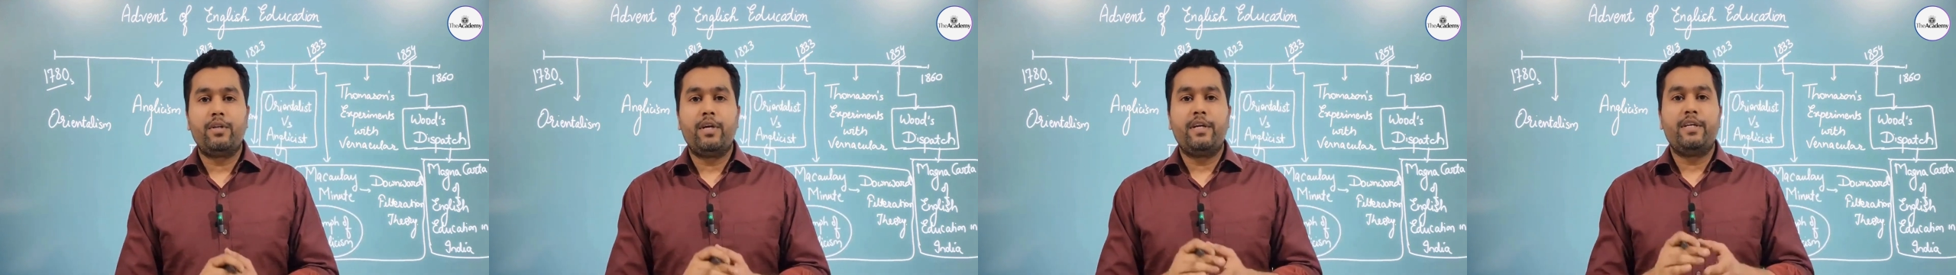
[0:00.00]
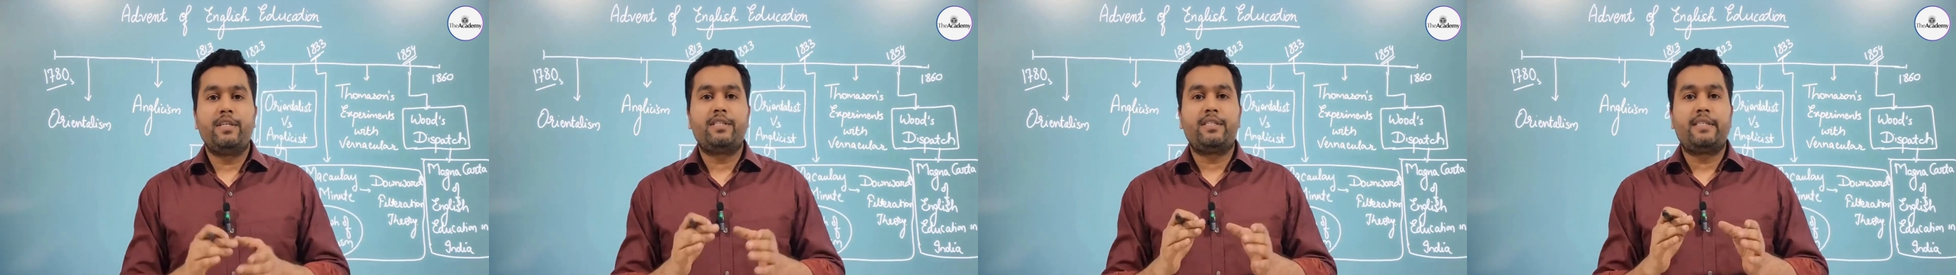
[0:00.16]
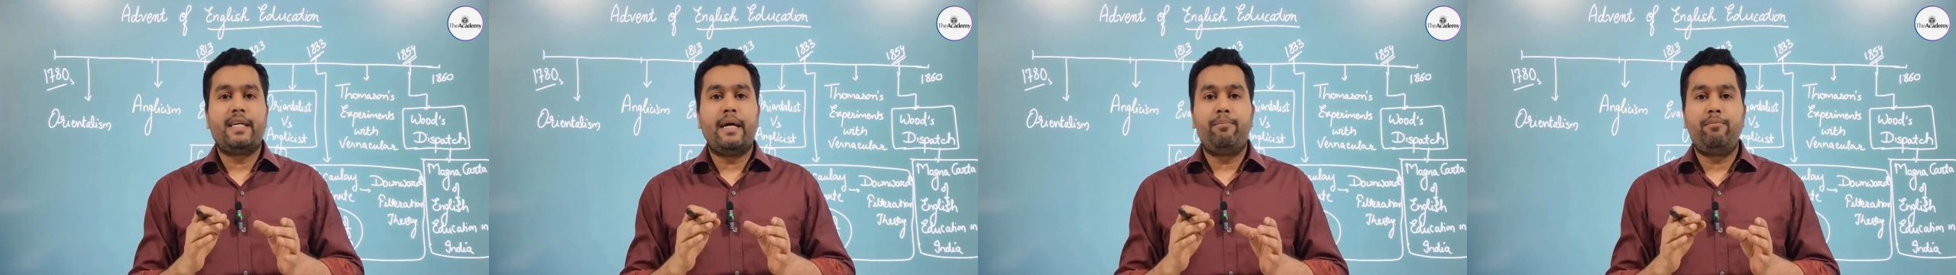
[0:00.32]
the
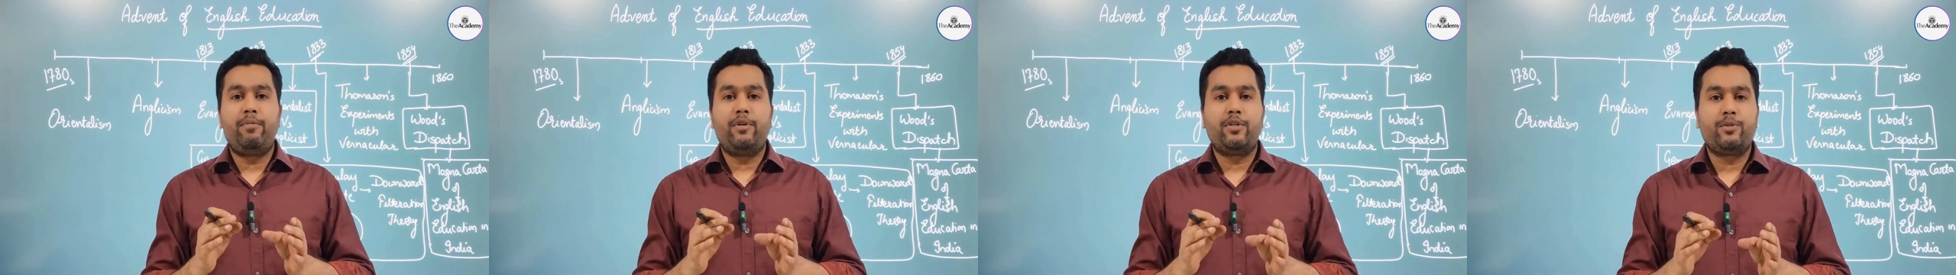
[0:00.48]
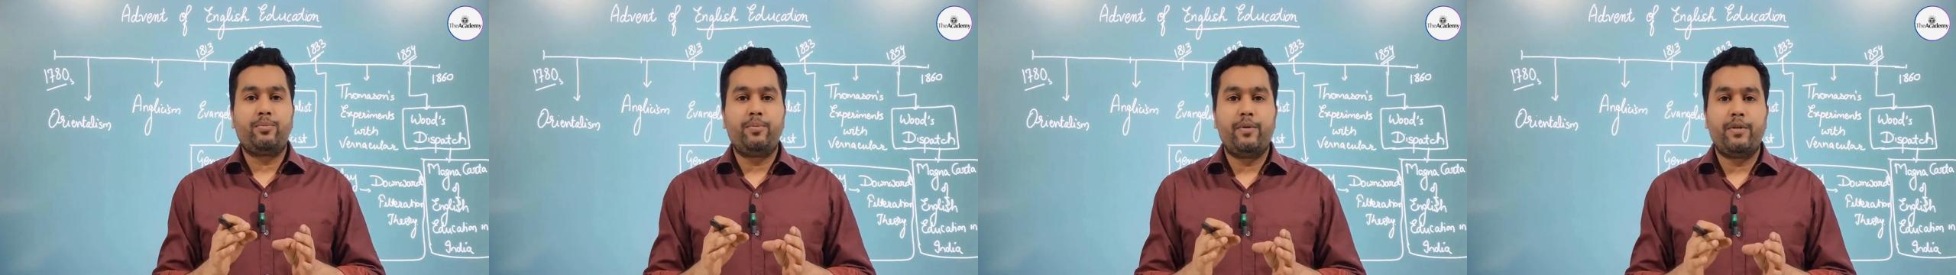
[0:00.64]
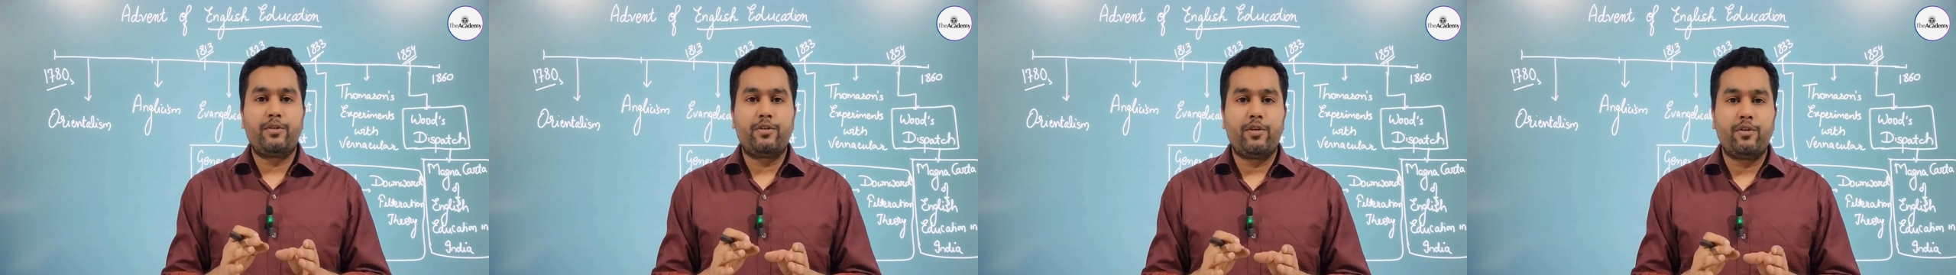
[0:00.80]

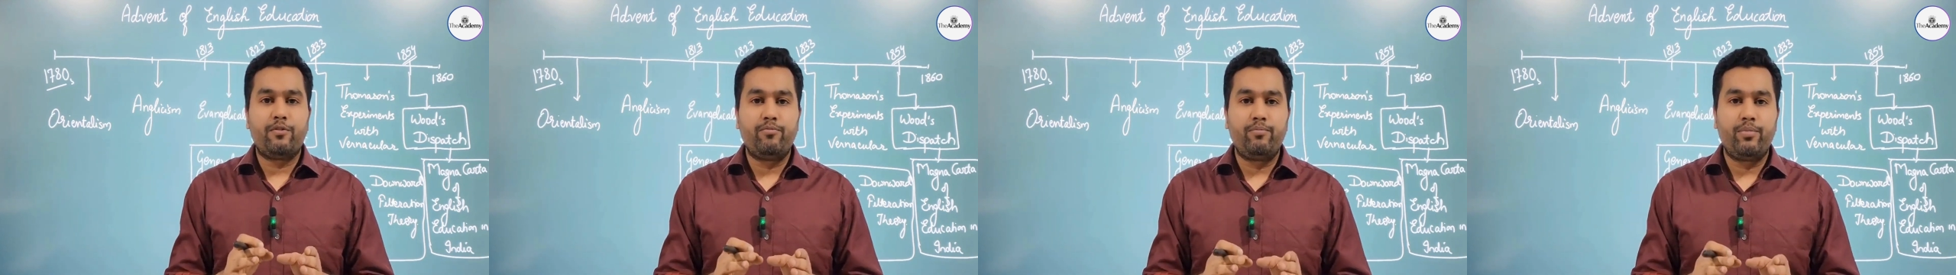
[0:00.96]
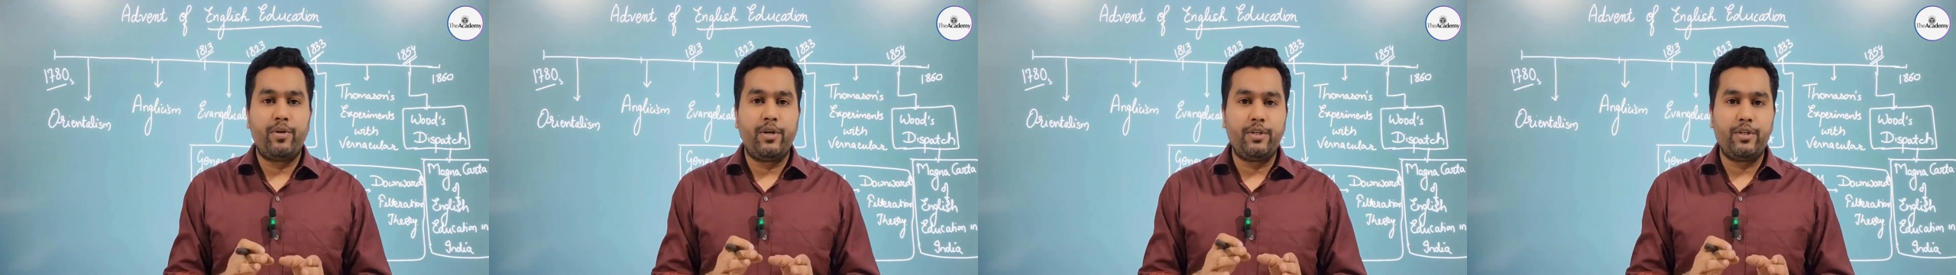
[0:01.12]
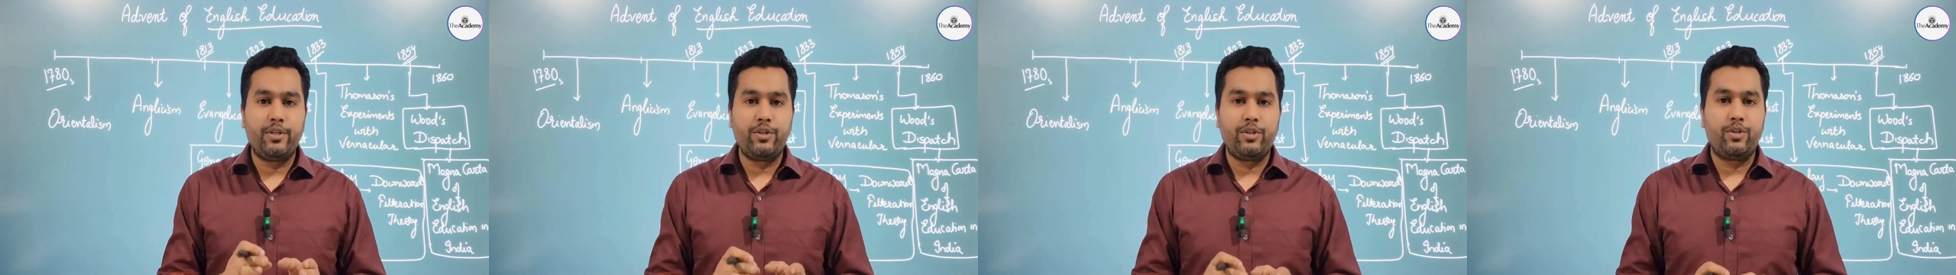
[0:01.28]
establishment of
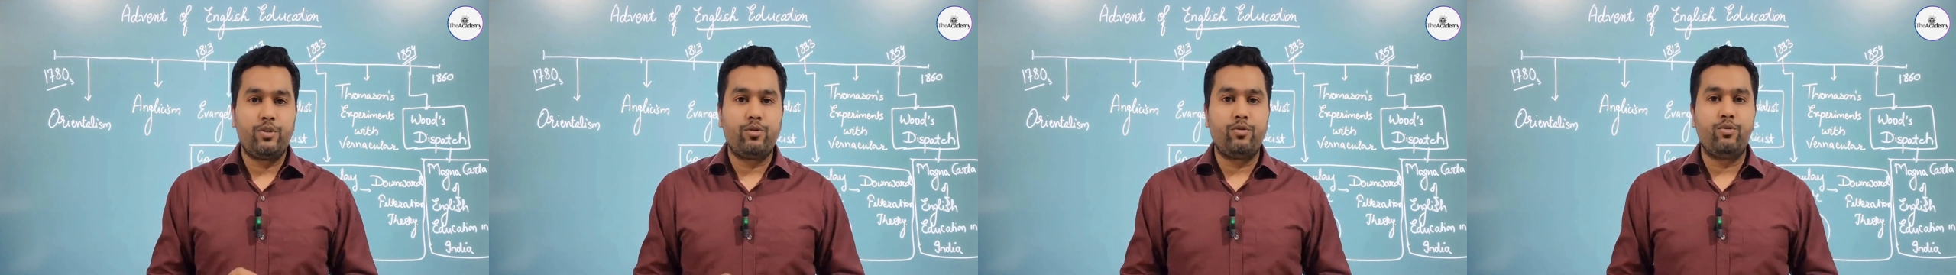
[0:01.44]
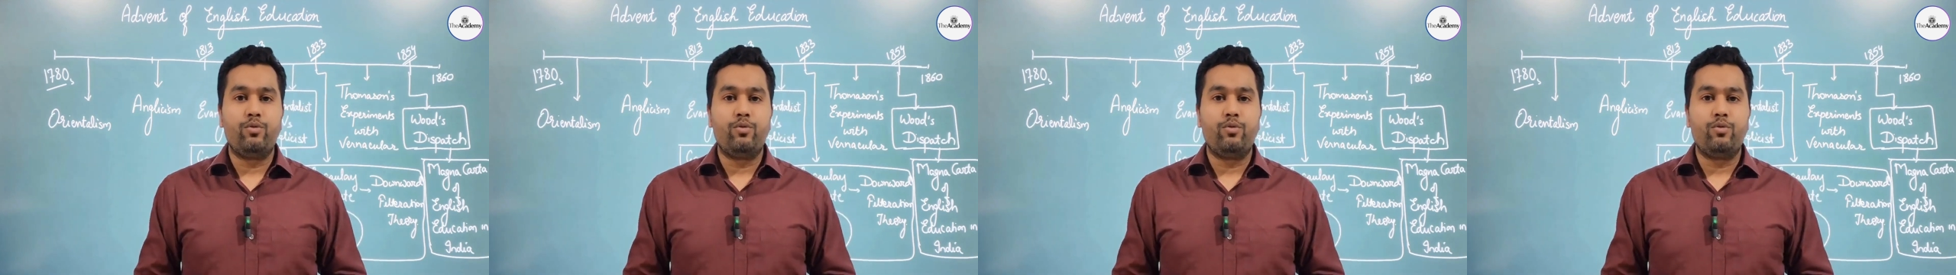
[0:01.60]
British